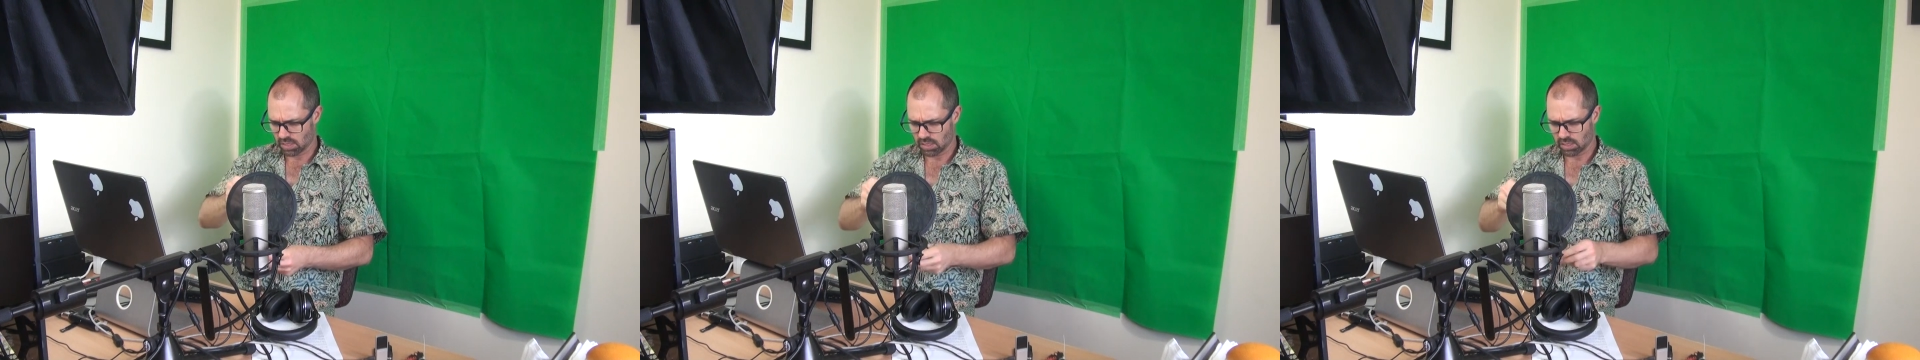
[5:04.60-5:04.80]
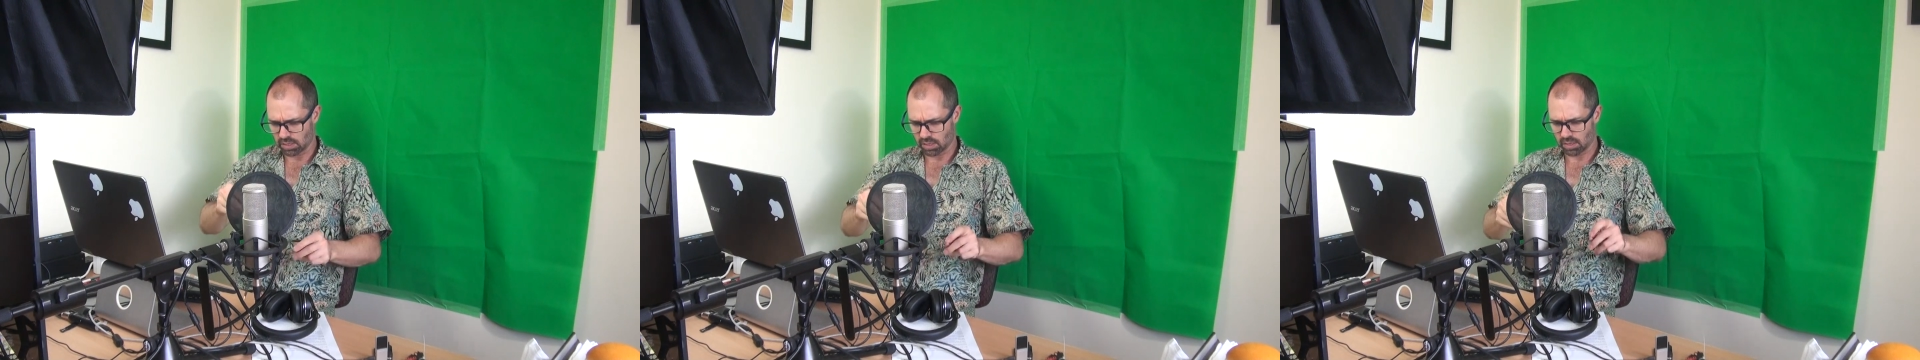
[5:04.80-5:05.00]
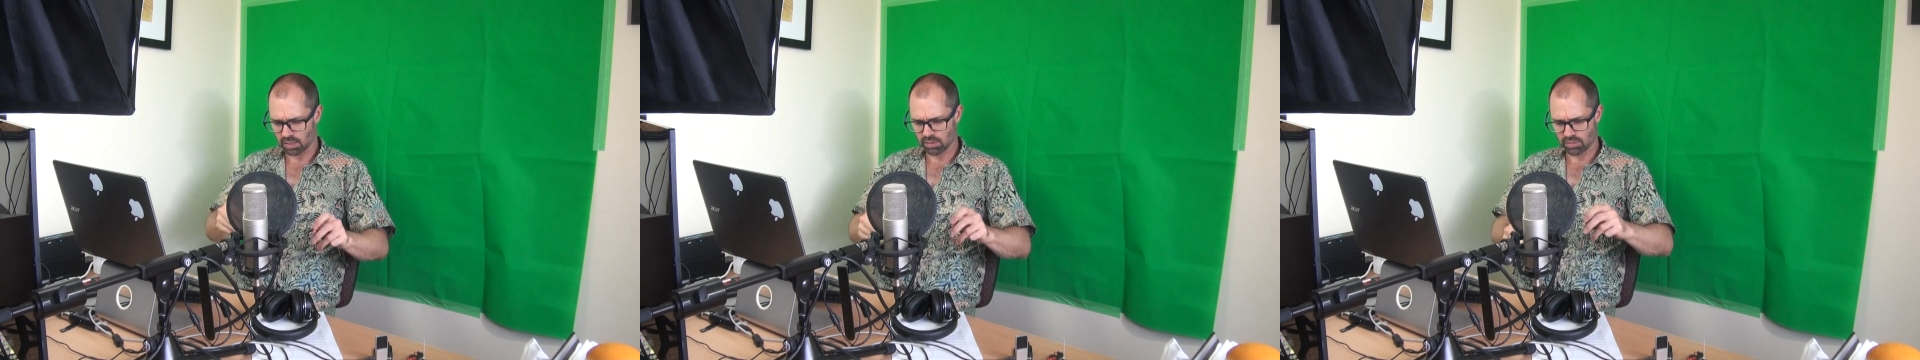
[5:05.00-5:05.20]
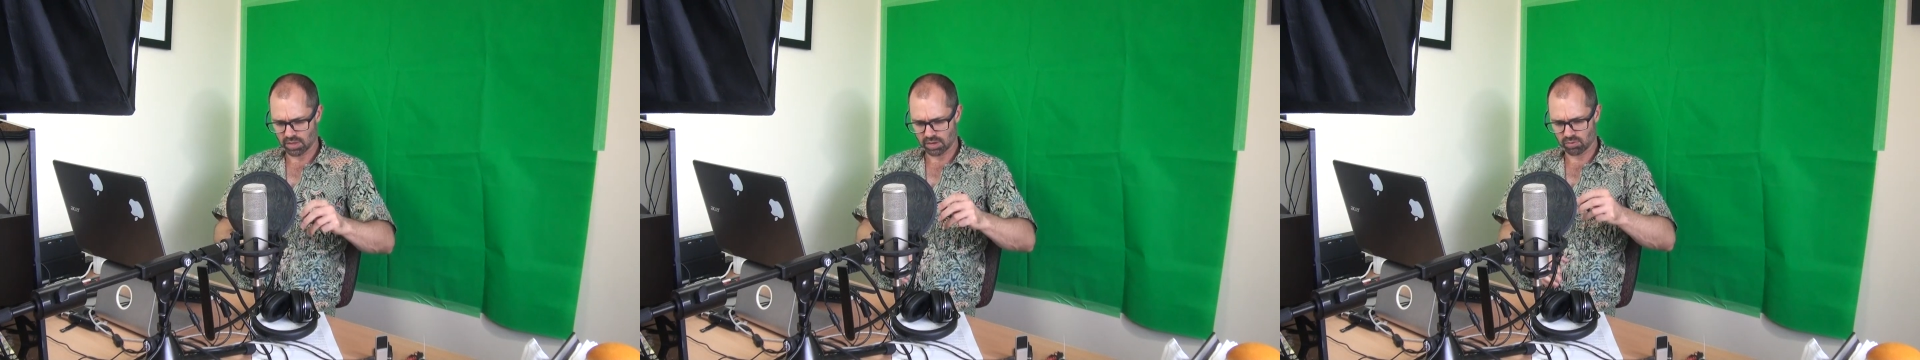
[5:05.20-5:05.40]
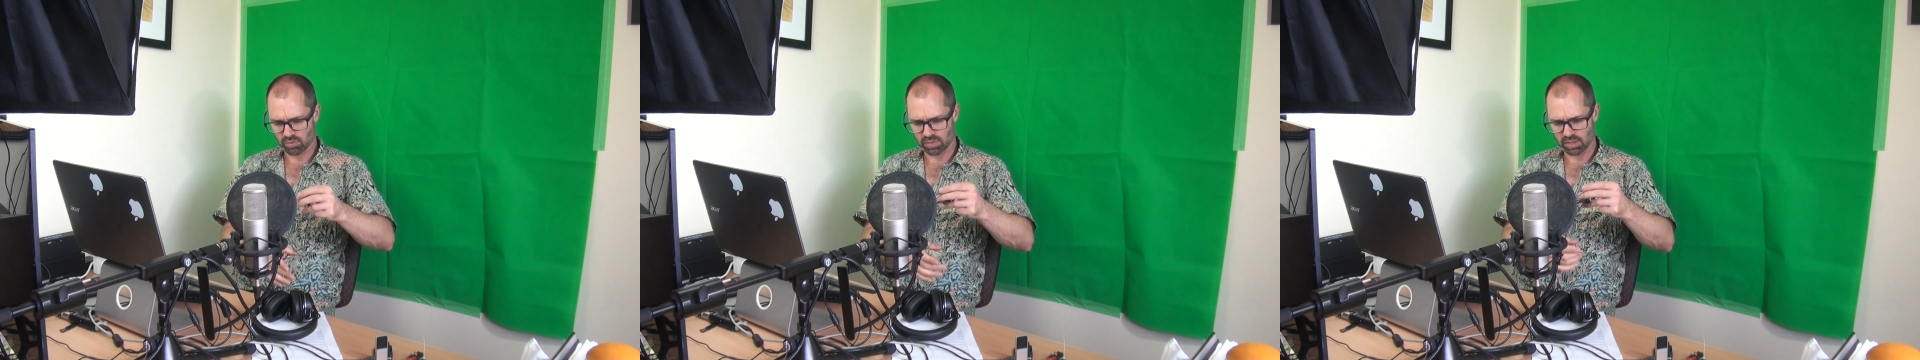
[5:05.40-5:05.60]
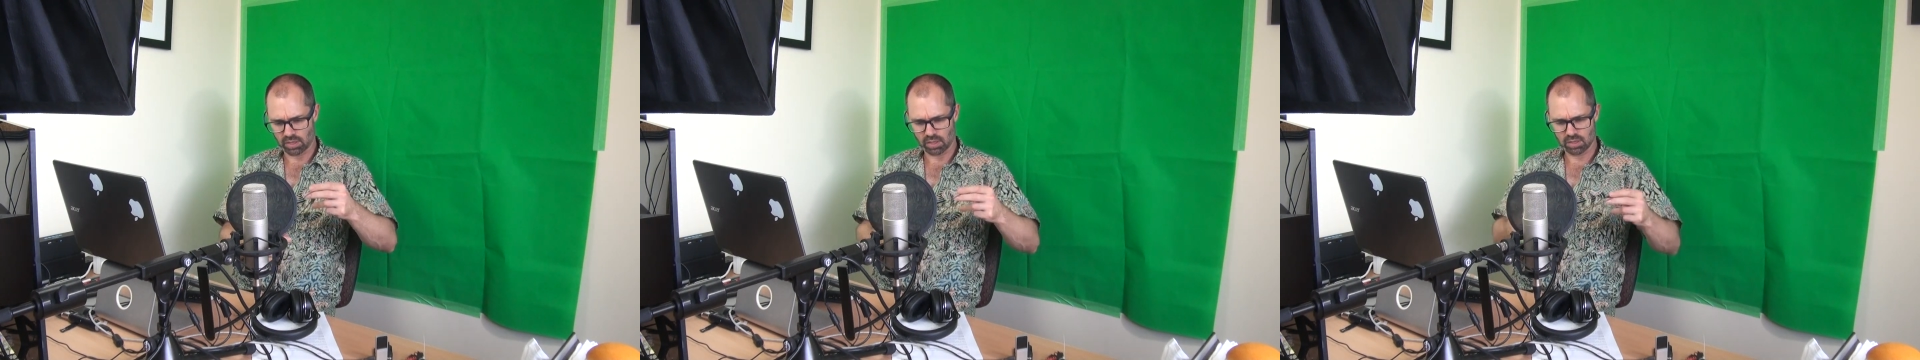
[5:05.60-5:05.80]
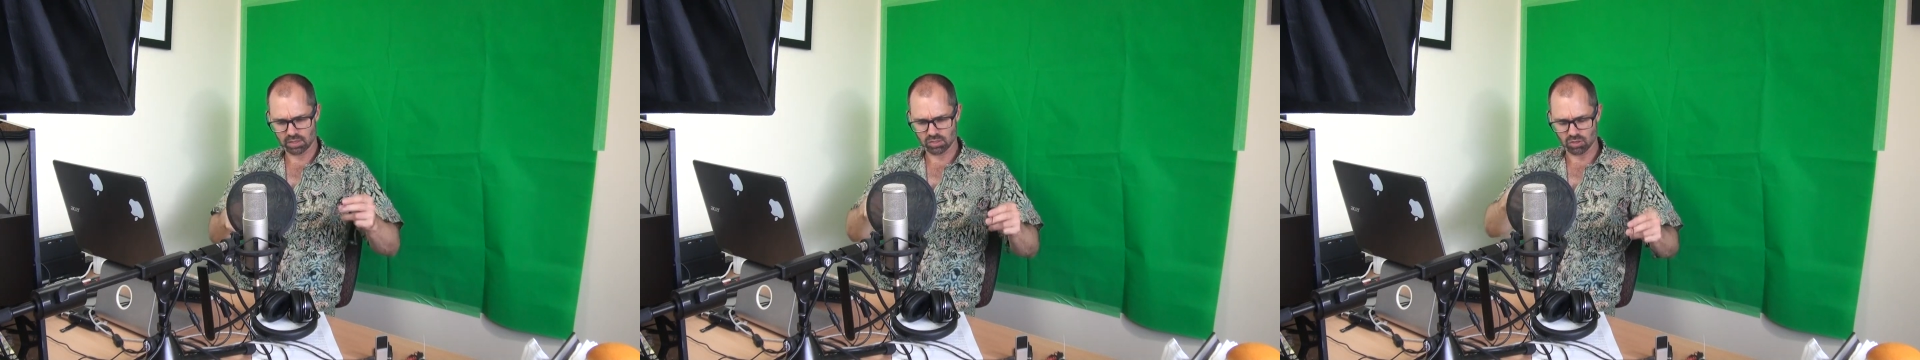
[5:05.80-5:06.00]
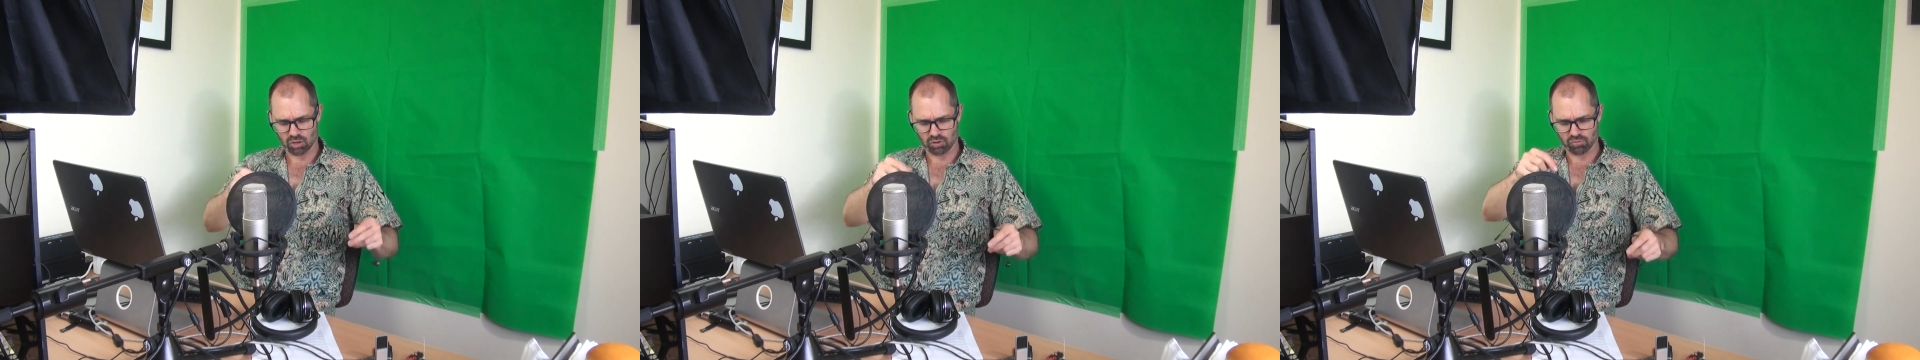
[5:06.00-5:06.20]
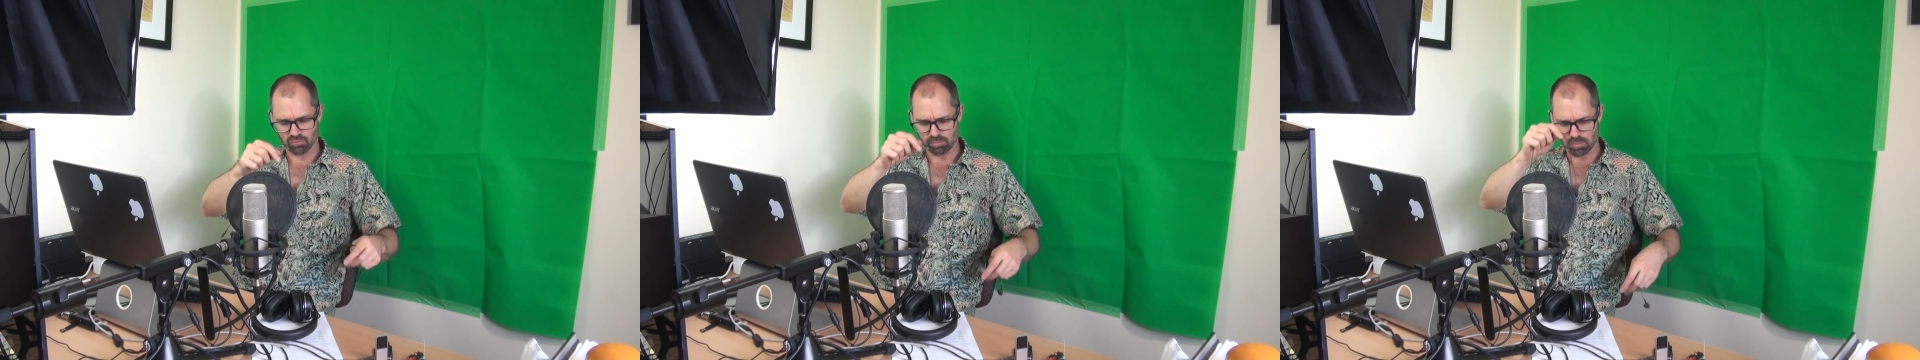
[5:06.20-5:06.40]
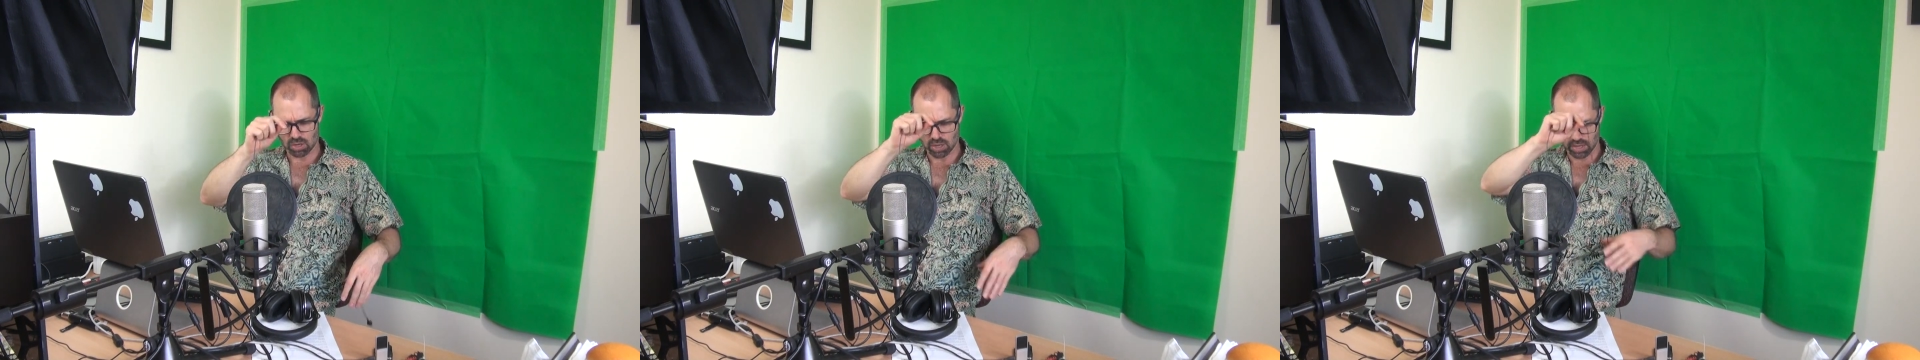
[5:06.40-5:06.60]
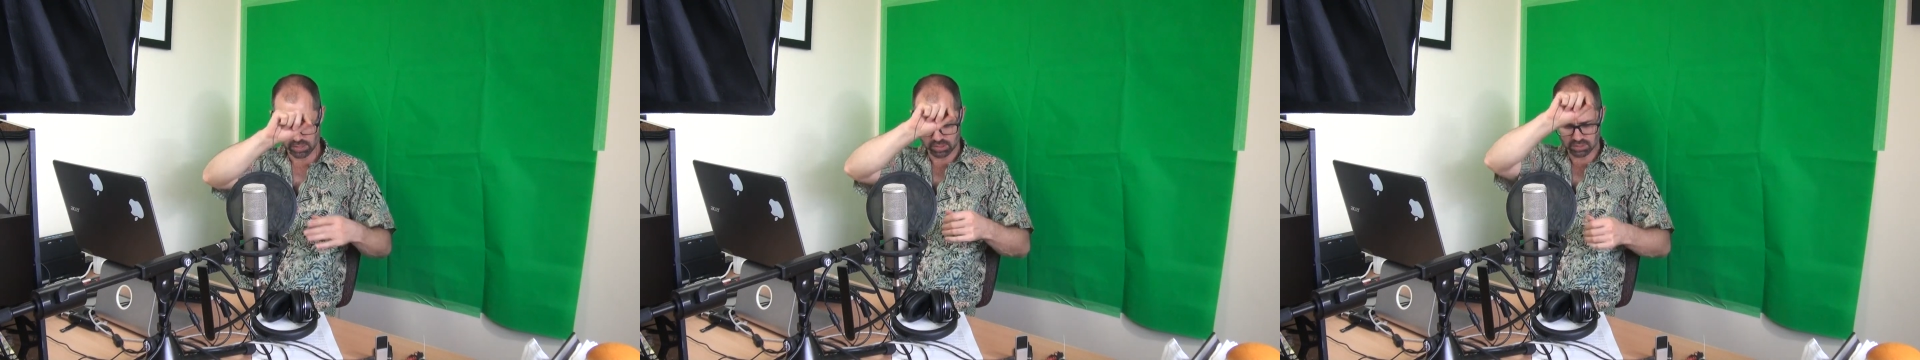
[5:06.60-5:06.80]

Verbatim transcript: here that are on the end of my,